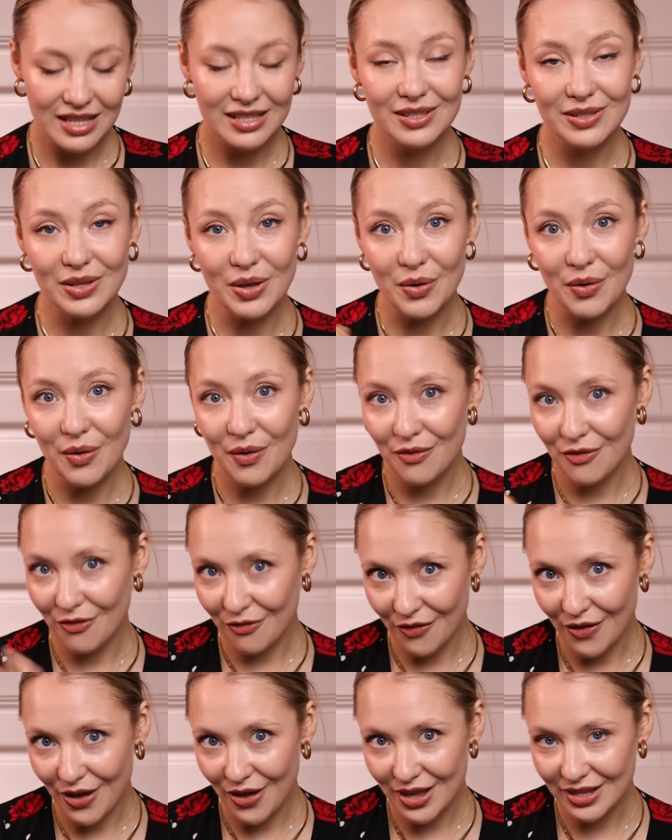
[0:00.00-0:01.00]
So
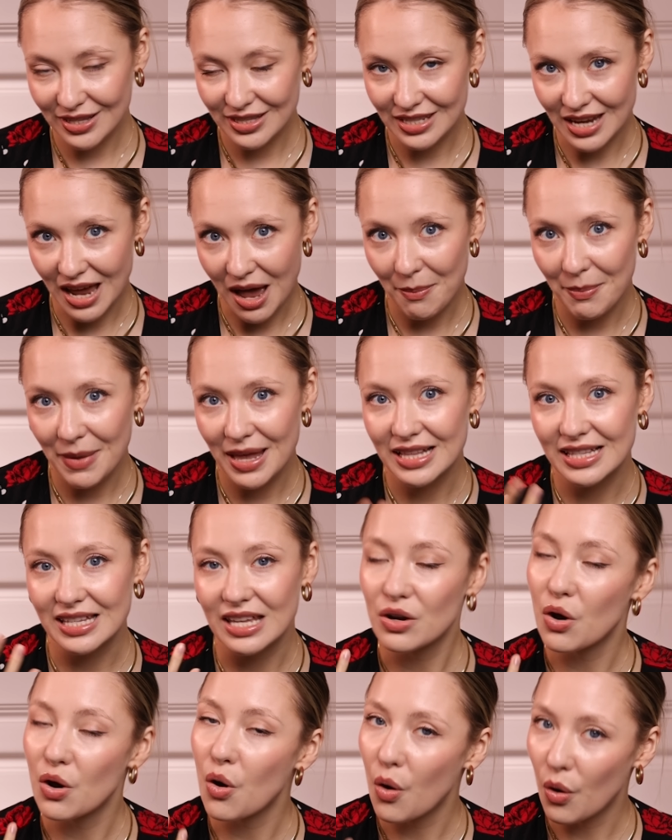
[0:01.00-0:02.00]
first up, it's
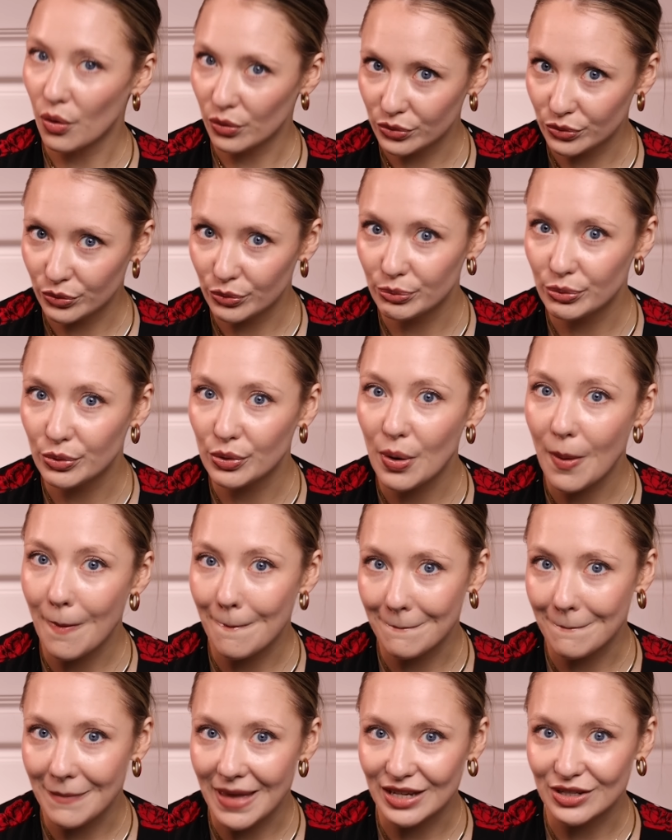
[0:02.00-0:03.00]
an honorable
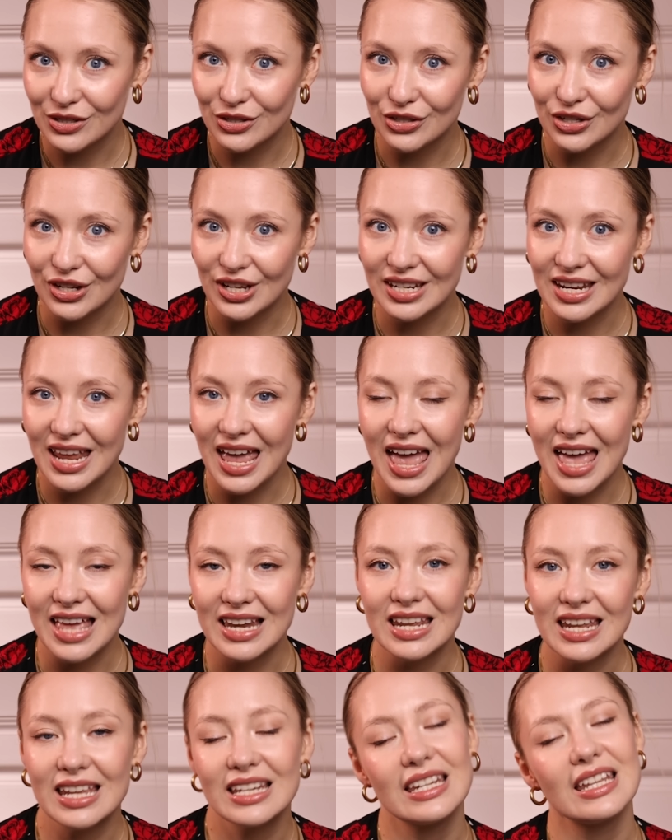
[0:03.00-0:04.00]
mention,
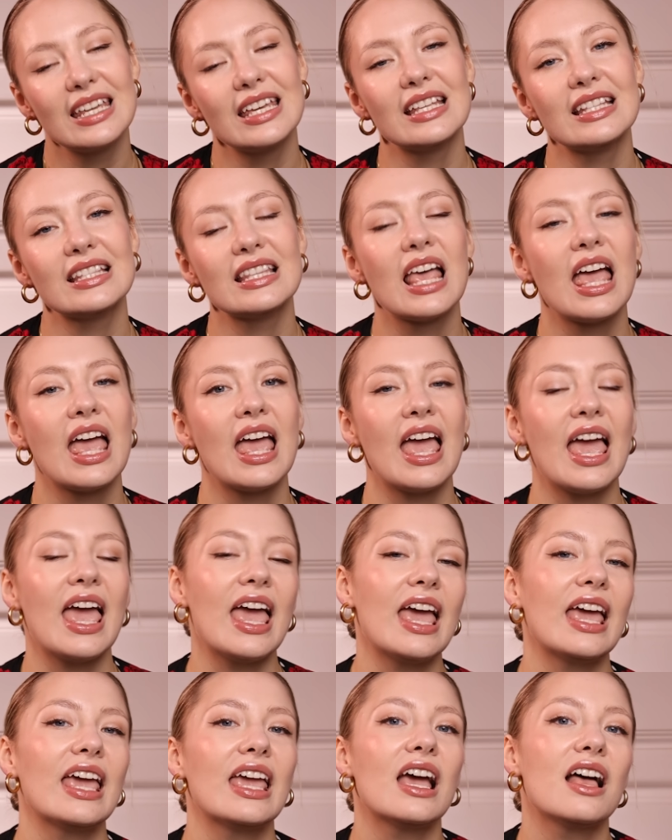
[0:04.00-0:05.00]
and it is
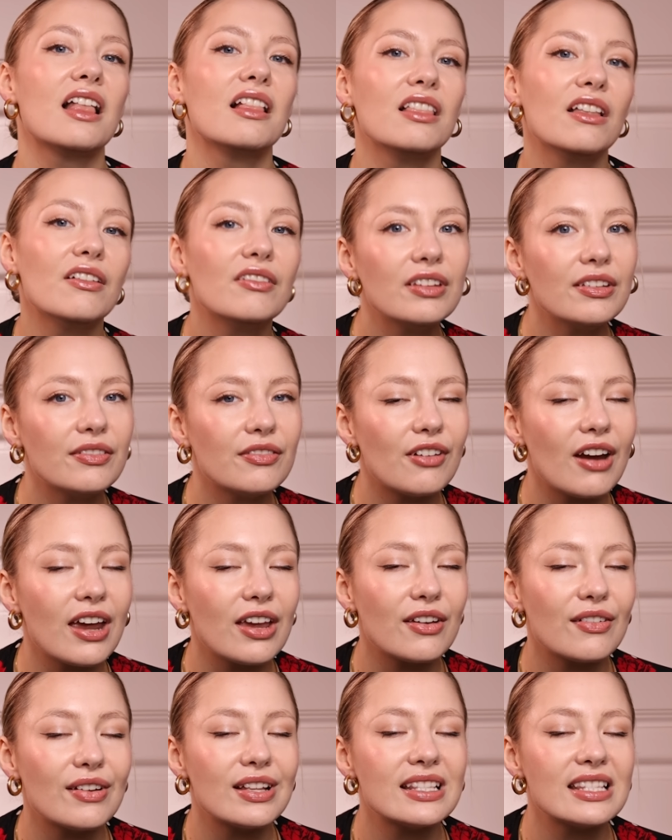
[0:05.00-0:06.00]
a lovely
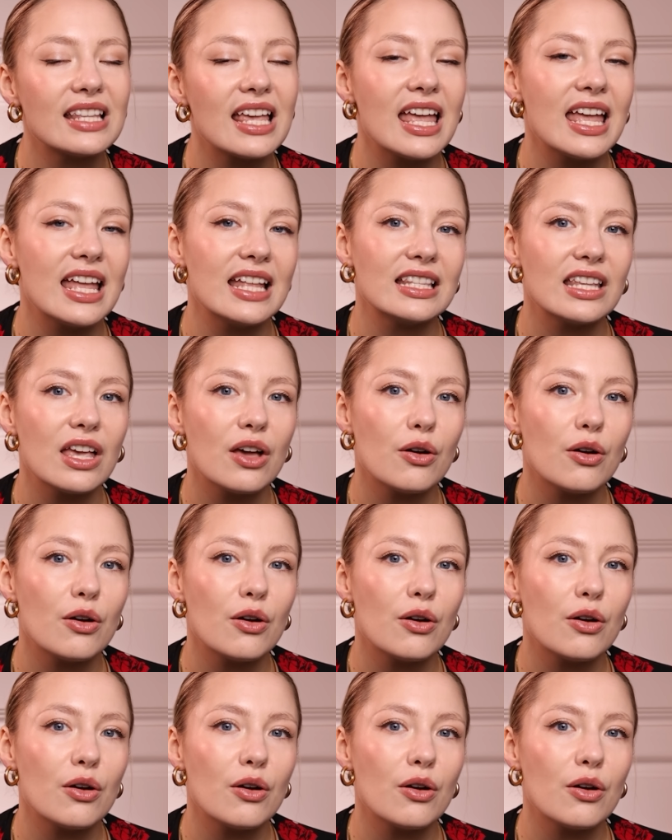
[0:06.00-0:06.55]
fragrance. It's